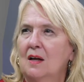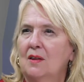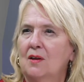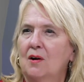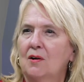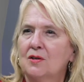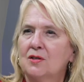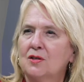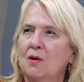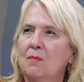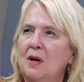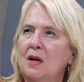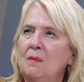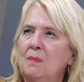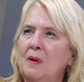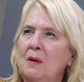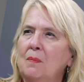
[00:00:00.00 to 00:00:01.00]
There are so
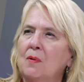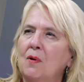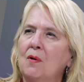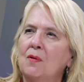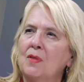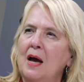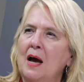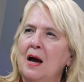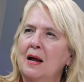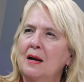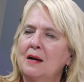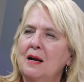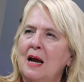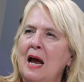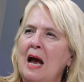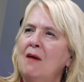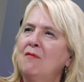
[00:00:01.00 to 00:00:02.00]
many people that
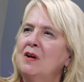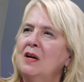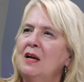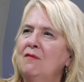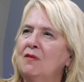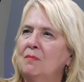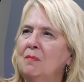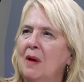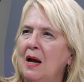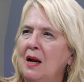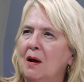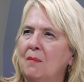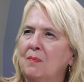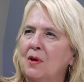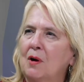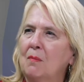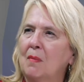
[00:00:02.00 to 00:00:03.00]
haven't even made
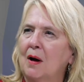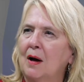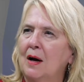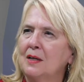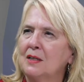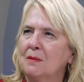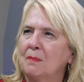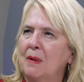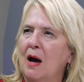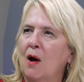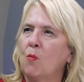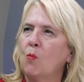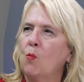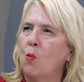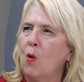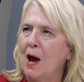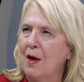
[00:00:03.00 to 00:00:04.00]
up their minds about
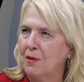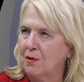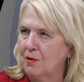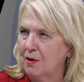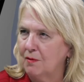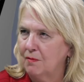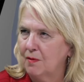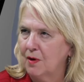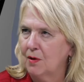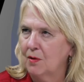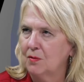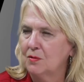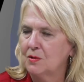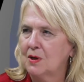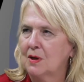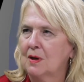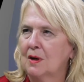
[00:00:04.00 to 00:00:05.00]
whether to
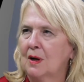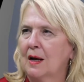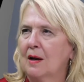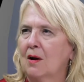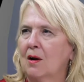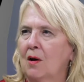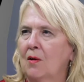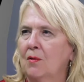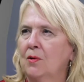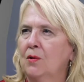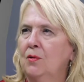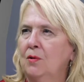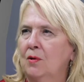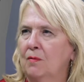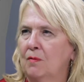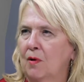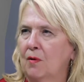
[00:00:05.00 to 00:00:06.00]
vote, let alone who
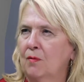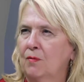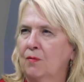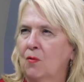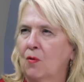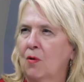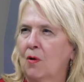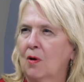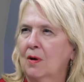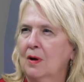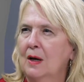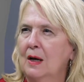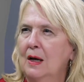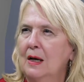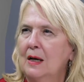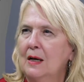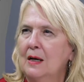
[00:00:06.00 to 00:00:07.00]
to vote for.
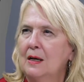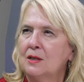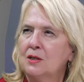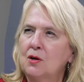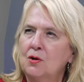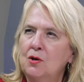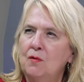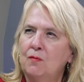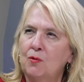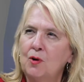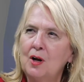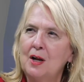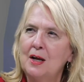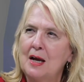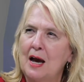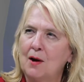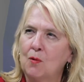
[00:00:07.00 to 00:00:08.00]
So you've
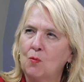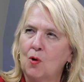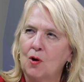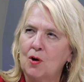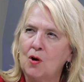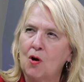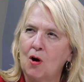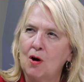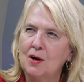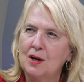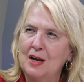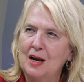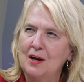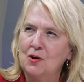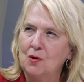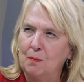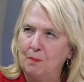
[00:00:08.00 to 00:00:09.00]
really got to work hard to
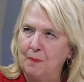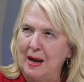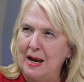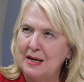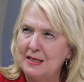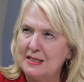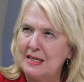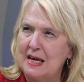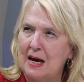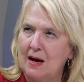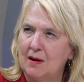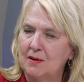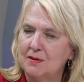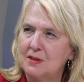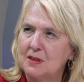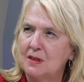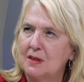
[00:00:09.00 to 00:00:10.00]
get your base
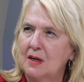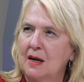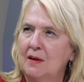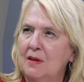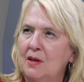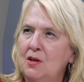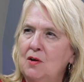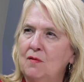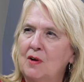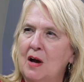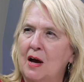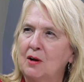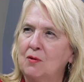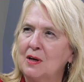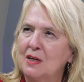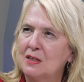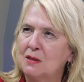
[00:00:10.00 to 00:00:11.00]
out, and then you've got
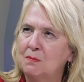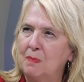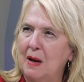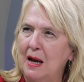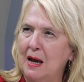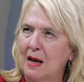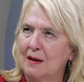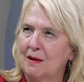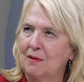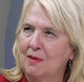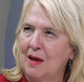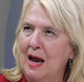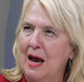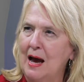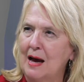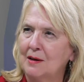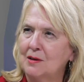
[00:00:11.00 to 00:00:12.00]
to expand
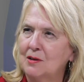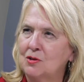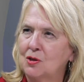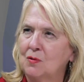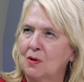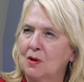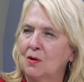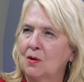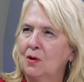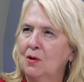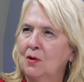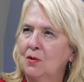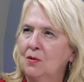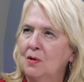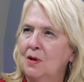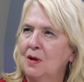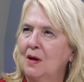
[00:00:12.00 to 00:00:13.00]
that to
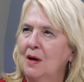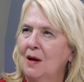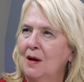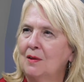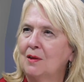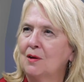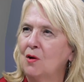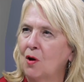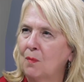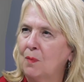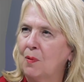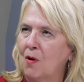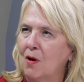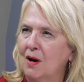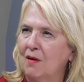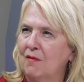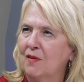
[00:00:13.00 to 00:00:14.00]
include the no
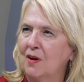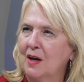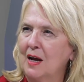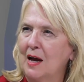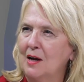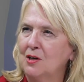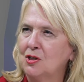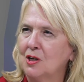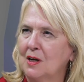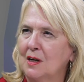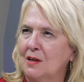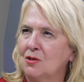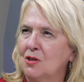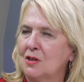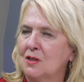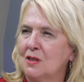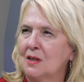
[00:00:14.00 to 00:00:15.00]
party affiliation and
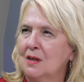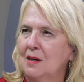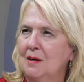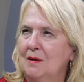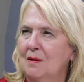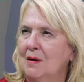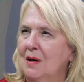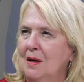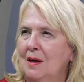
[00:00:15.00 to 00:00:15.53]
just the